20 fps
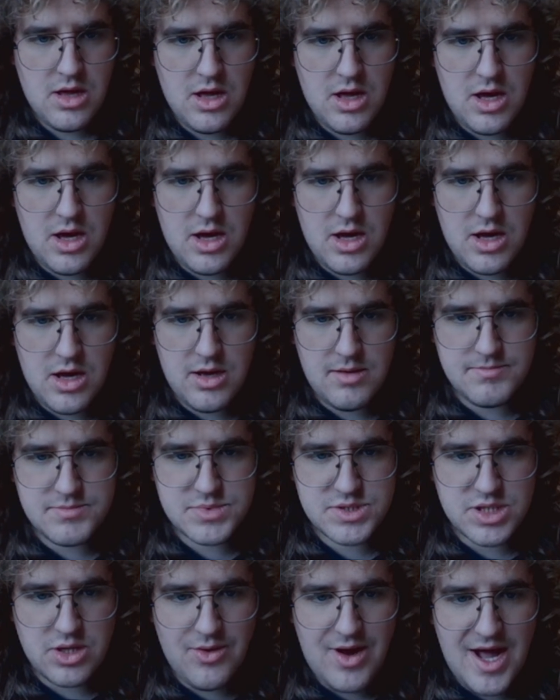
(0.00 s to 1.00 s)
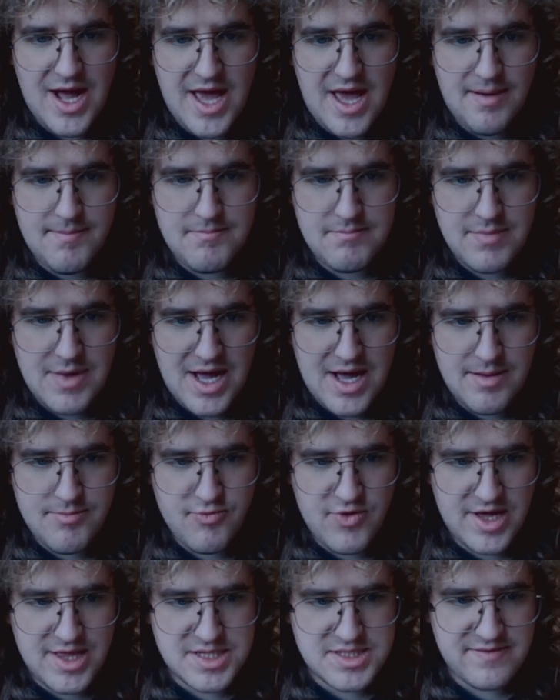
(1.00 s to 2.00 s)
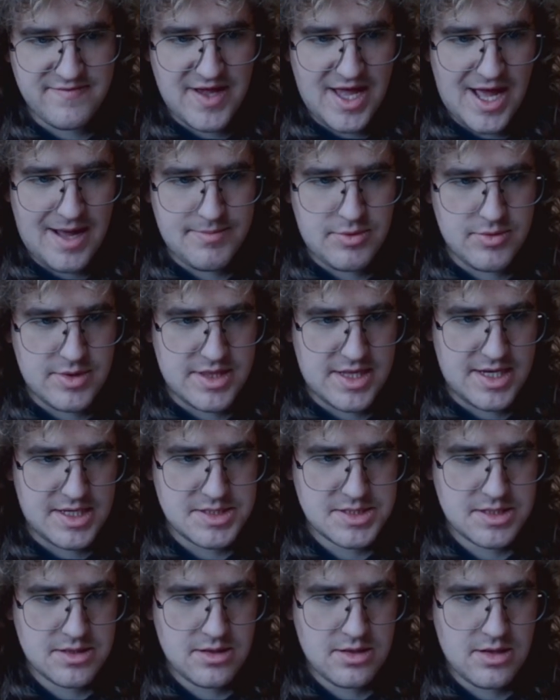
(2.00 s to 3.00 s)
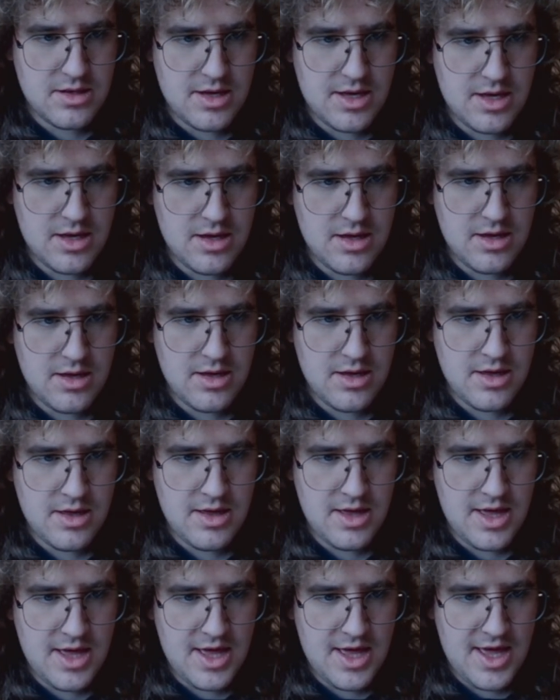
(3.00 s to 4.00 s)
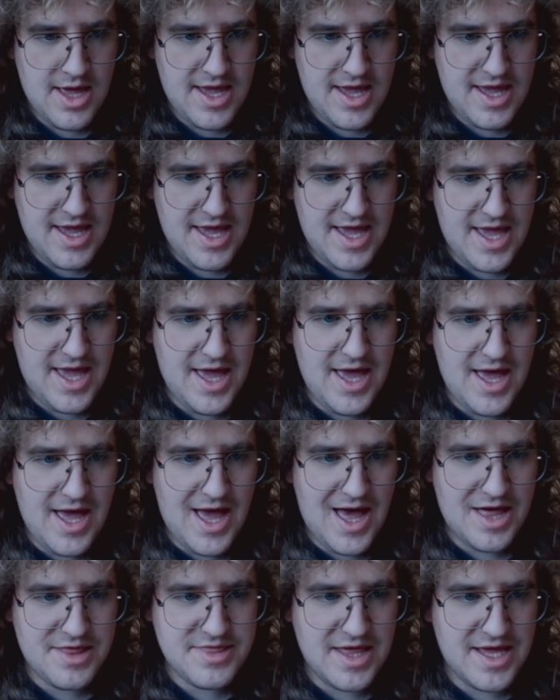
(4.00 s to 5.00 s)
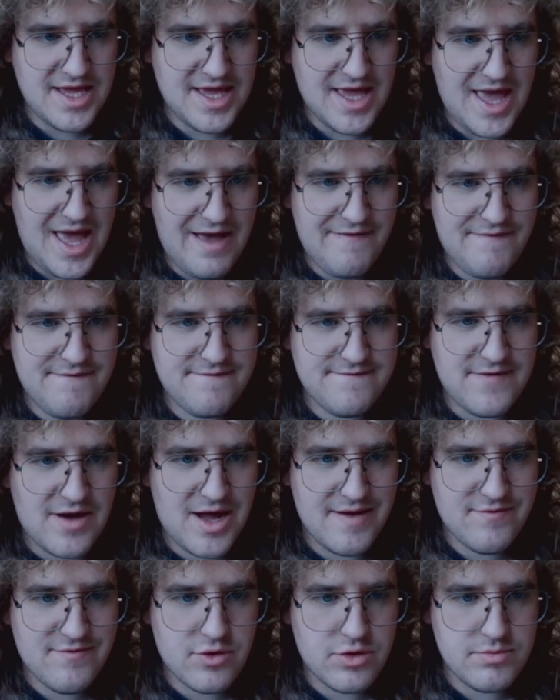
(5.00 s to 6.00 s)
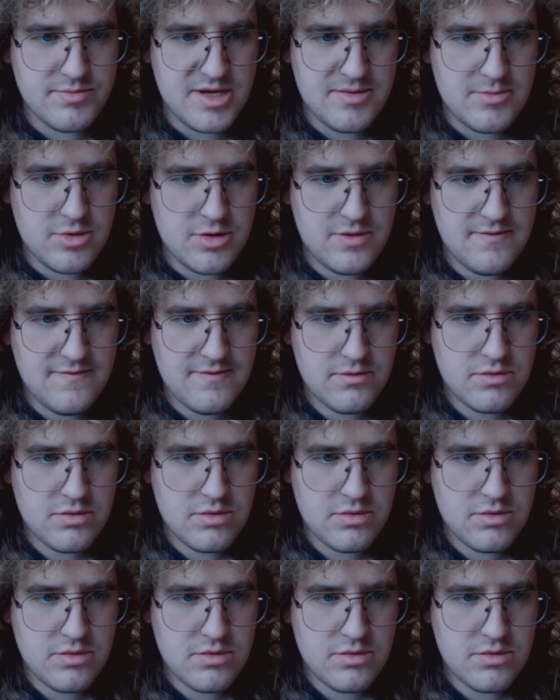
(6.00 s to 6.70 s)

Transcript: So I'm relatively happy with this. Here, I think f5 could be a move.